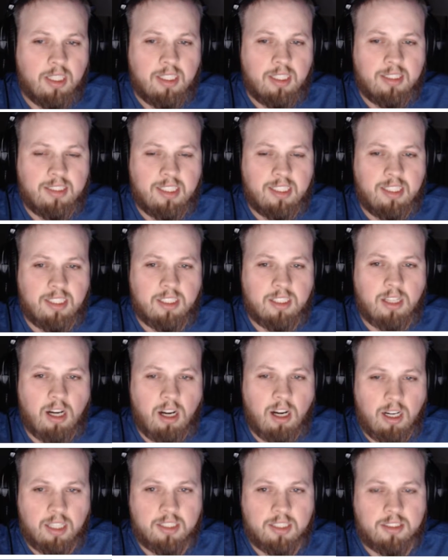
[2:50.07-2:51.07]
than the
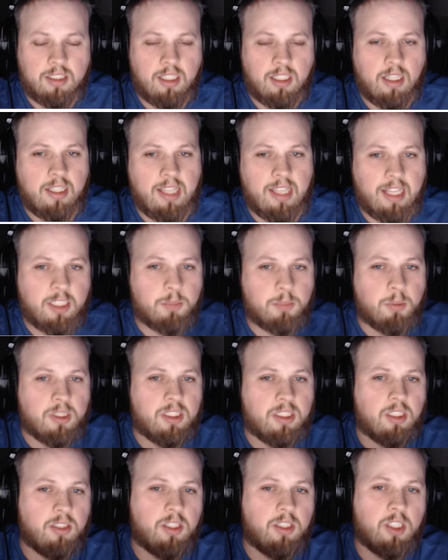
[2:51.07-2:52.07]
cost that is printed
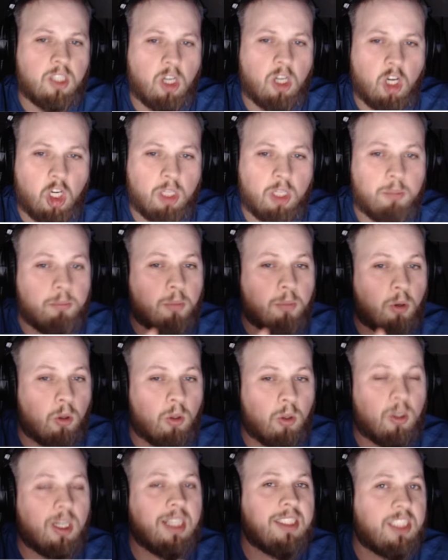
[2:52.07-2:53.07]
on the card
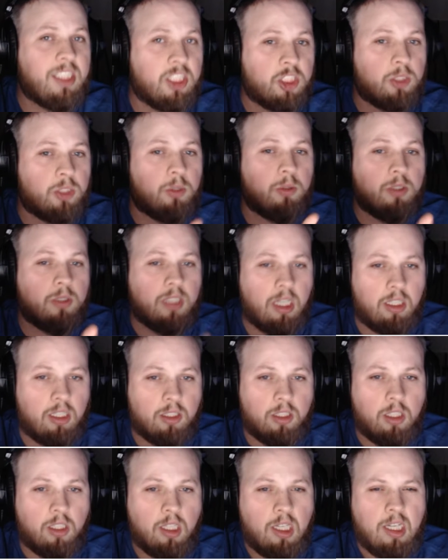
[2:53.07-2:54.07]
per additional
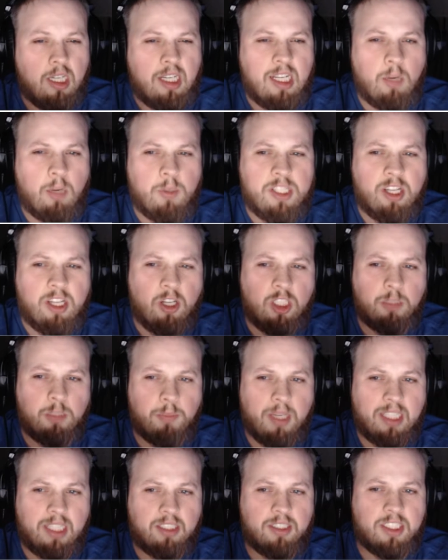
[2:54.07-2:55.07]
color. Now, we touched
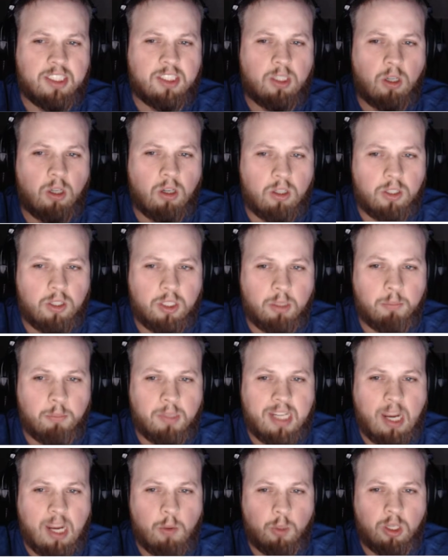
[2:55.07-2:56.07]
base on this earlier, but
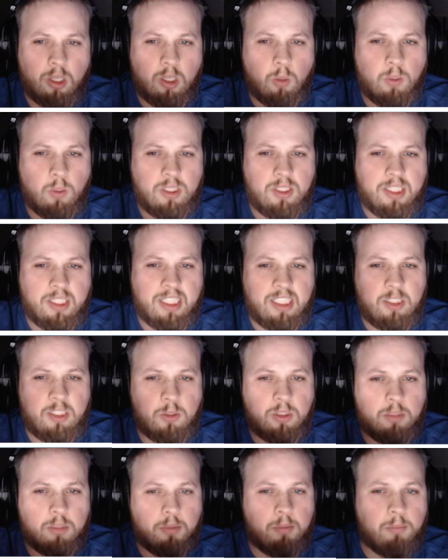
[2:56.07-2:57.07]
now we're going to get into a
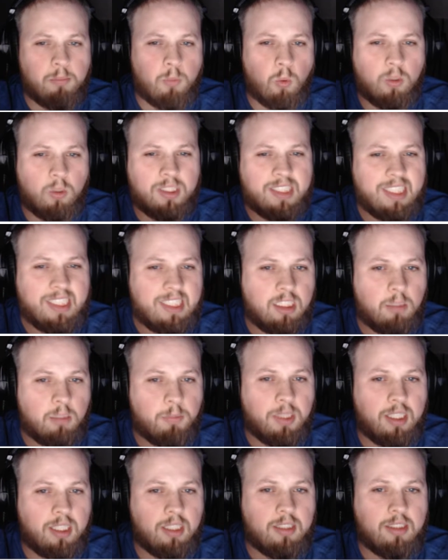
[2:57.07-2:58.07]
little bit more detail
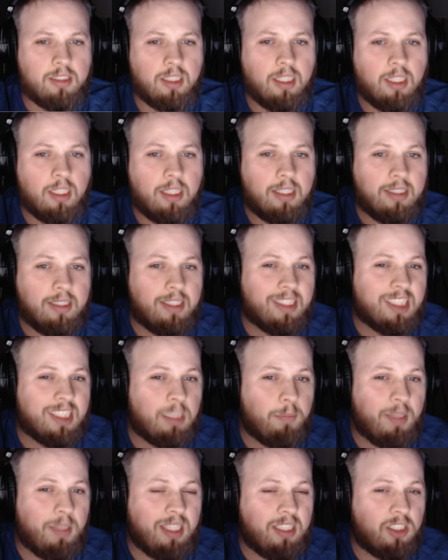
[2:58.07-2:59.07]
because this could
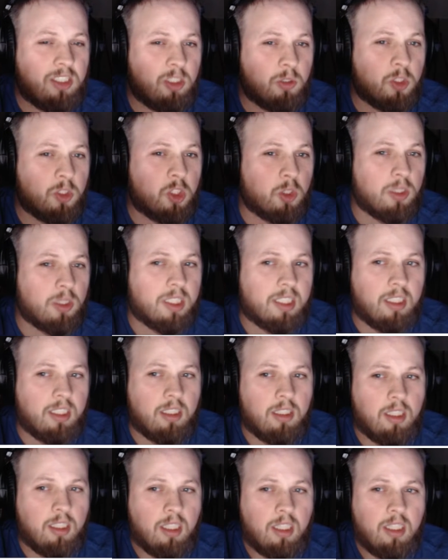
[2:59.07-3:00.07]
be a little tricky.
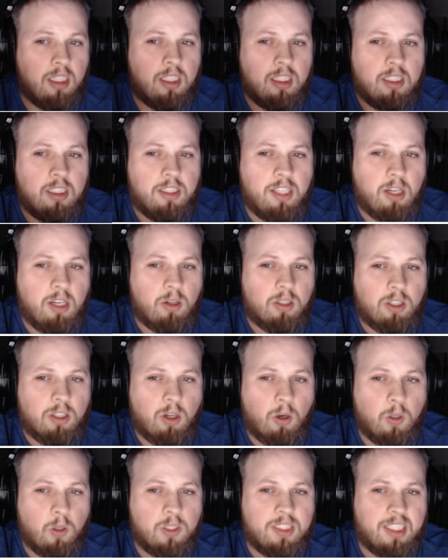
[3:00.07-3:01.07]
There are
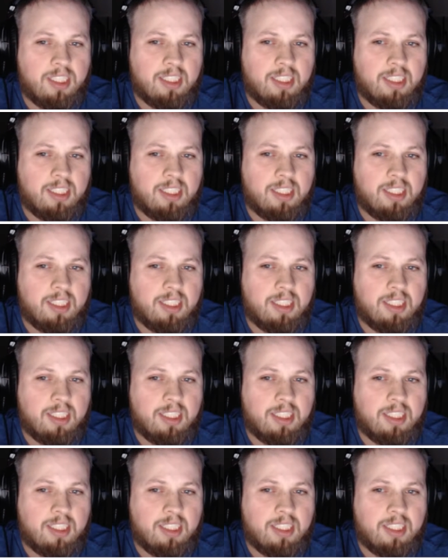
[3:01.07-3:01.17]
cards that